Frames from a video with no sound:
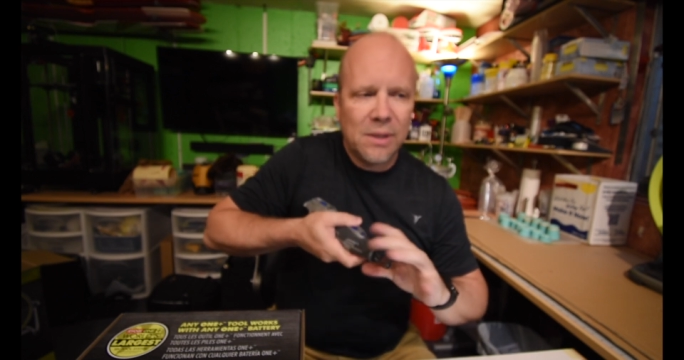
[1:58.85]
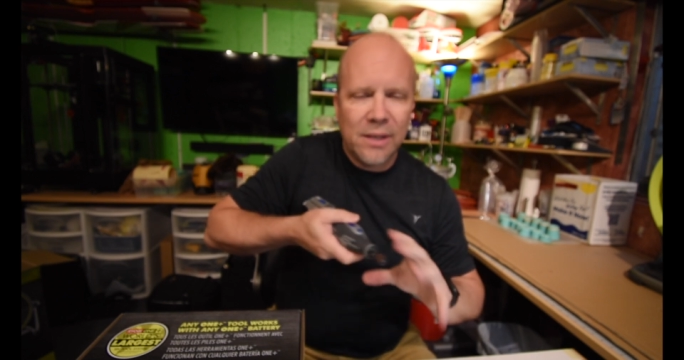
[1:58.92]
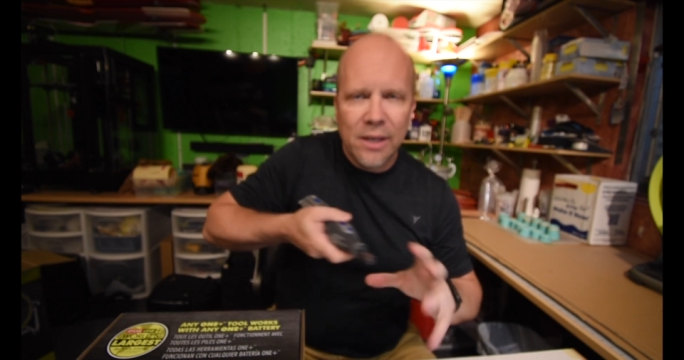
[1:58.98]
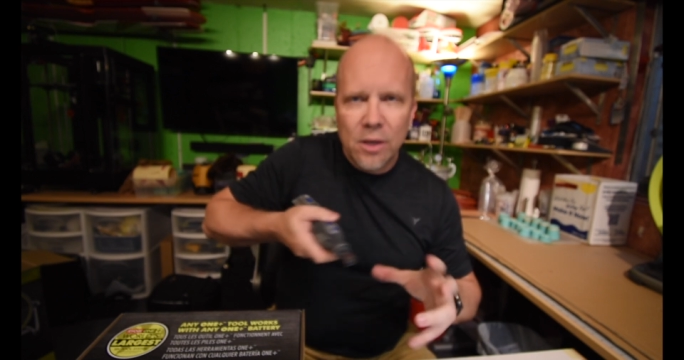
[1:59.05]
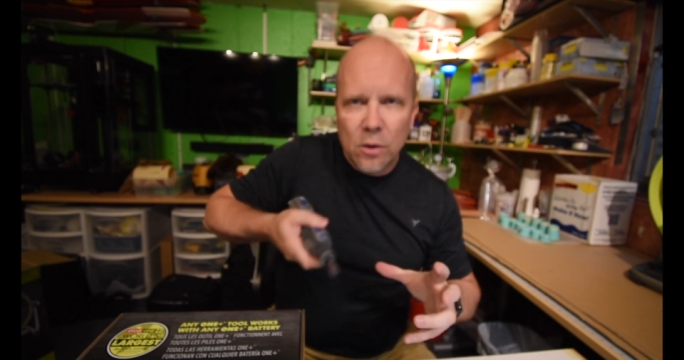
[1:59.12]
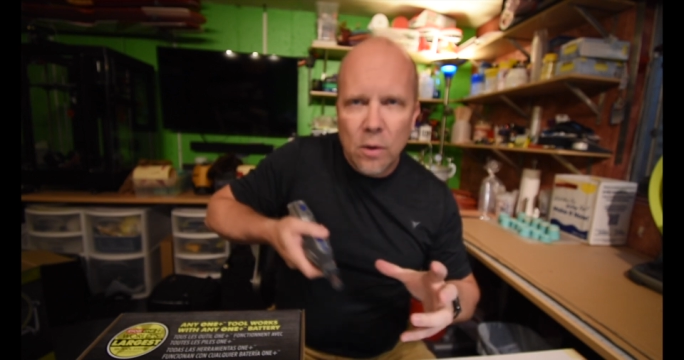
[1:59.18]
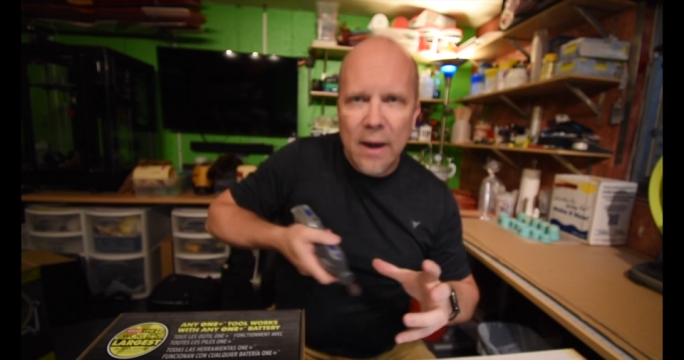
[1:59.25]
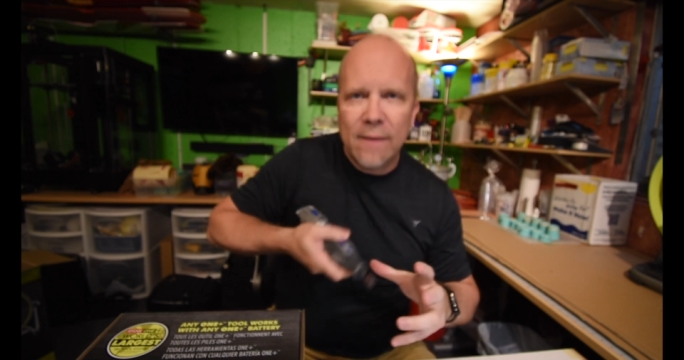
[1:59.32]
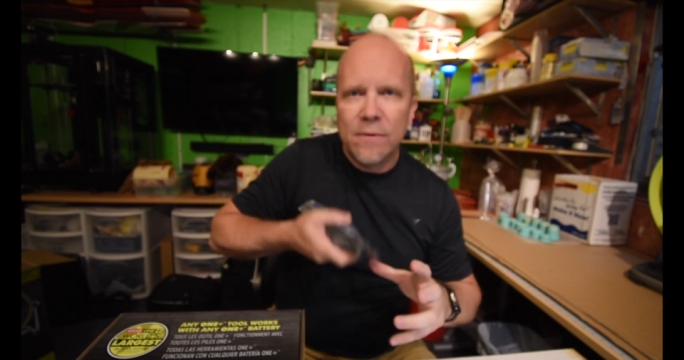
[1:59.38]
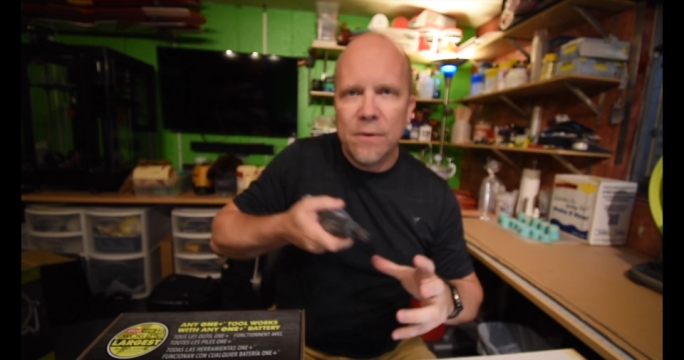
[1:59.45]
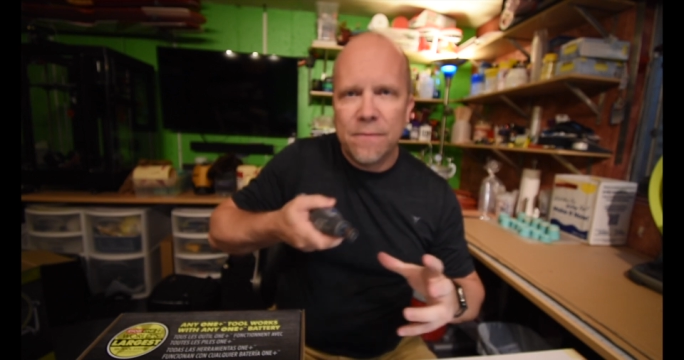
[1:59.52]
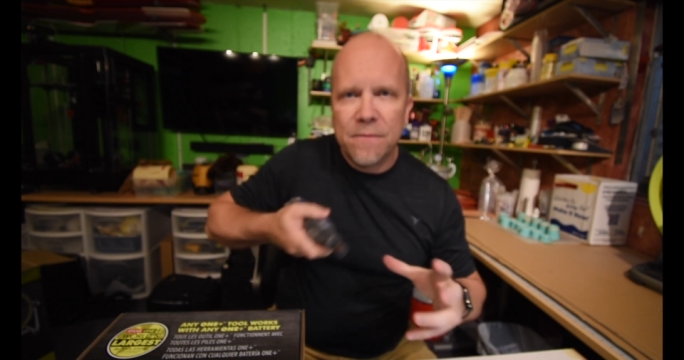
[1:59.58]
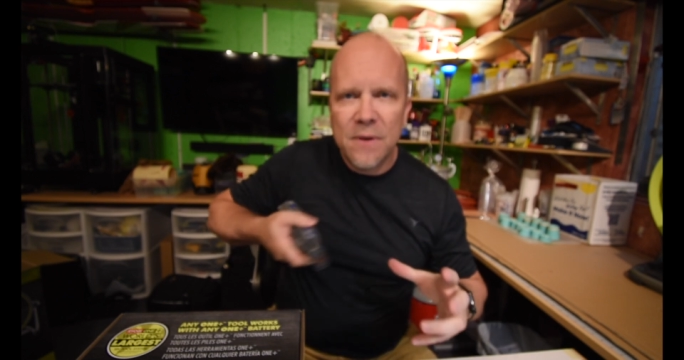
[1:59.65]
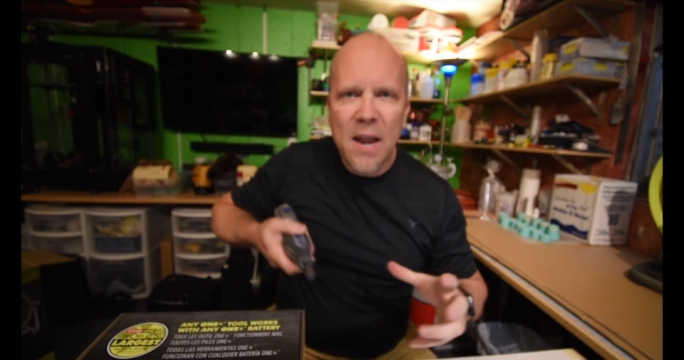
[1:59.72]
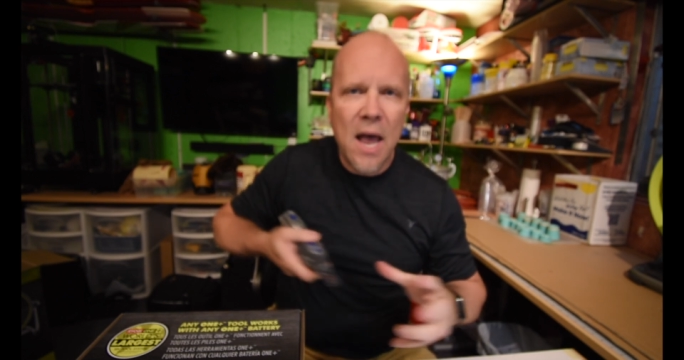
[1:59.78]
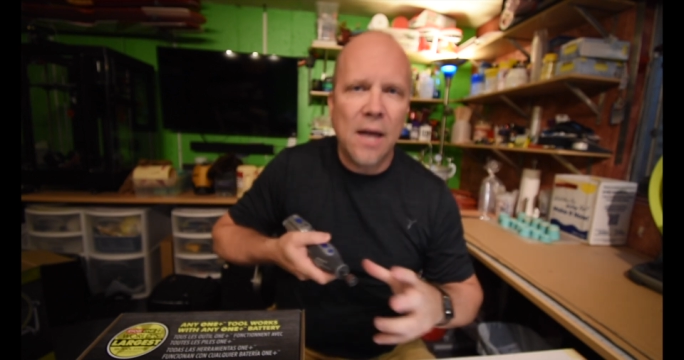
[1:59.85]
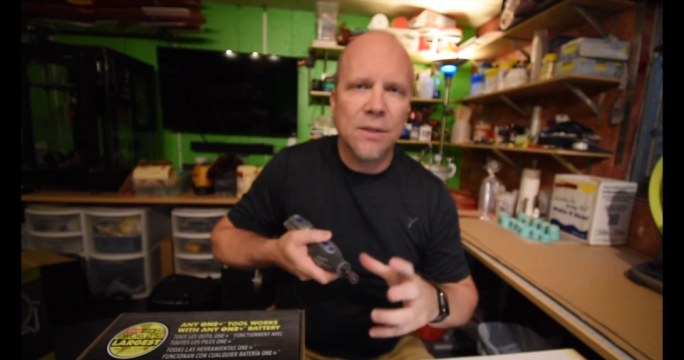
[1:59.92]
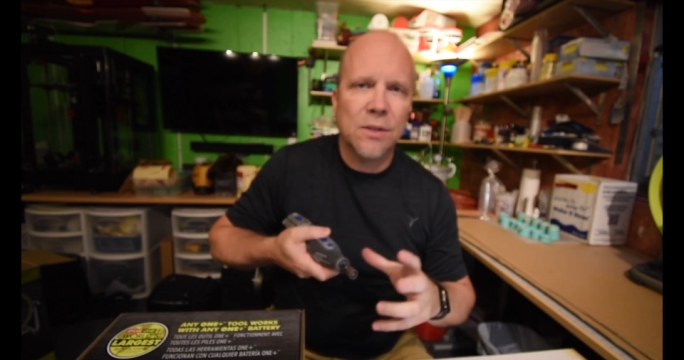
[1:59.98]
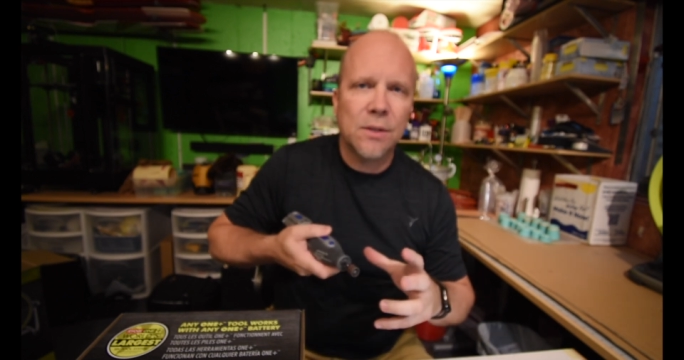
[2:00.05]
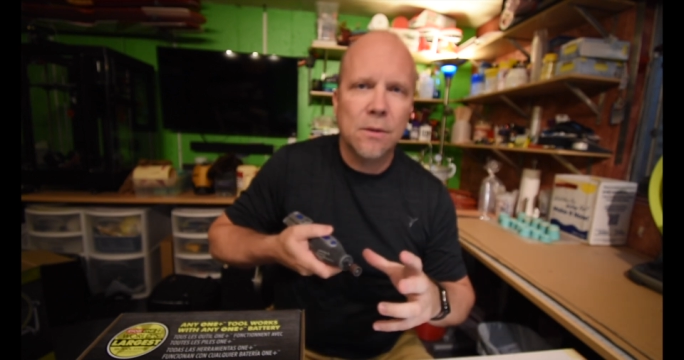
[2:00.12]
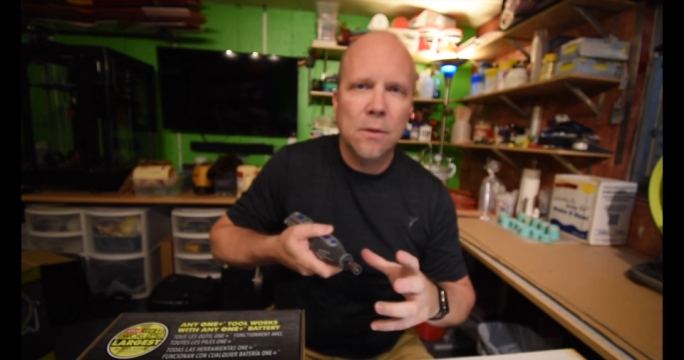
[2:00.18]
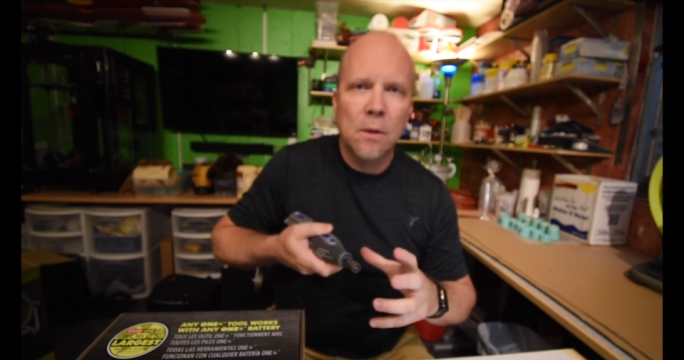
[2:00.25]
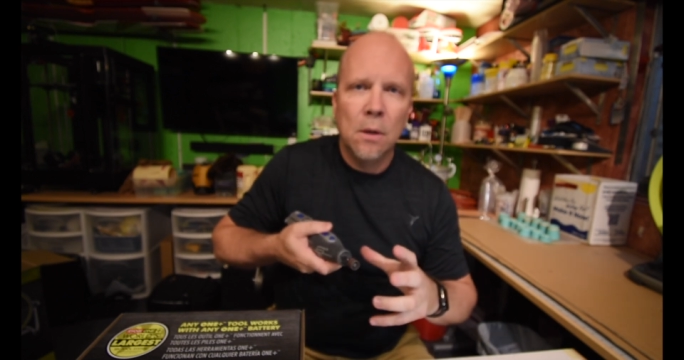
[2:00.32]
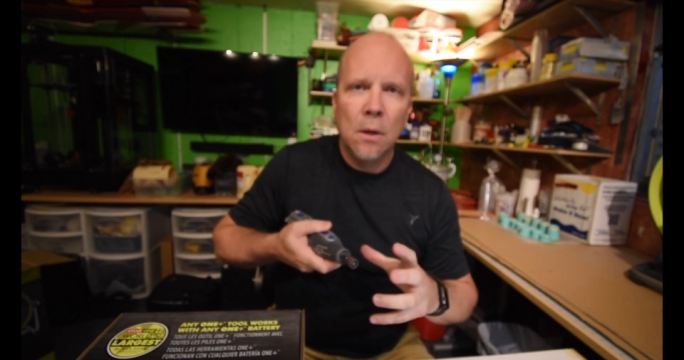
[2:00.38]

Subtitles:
But then you don't have the finesse